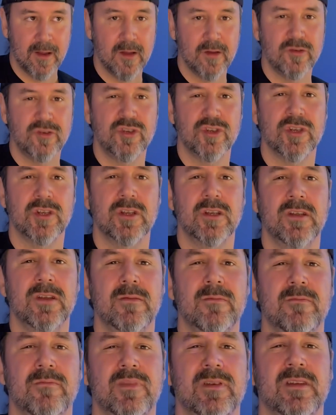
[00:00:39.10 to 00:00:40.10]
G,
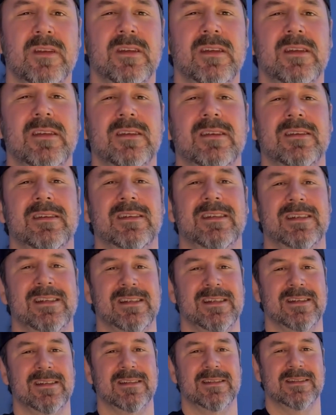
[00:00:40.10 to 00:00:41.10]
B, E.
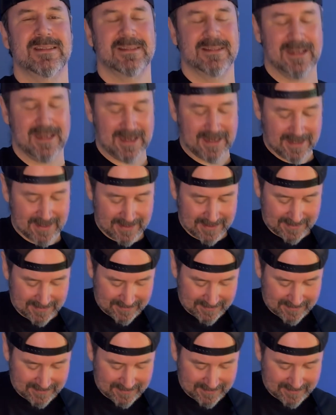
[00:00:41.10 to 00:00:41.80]
Say it.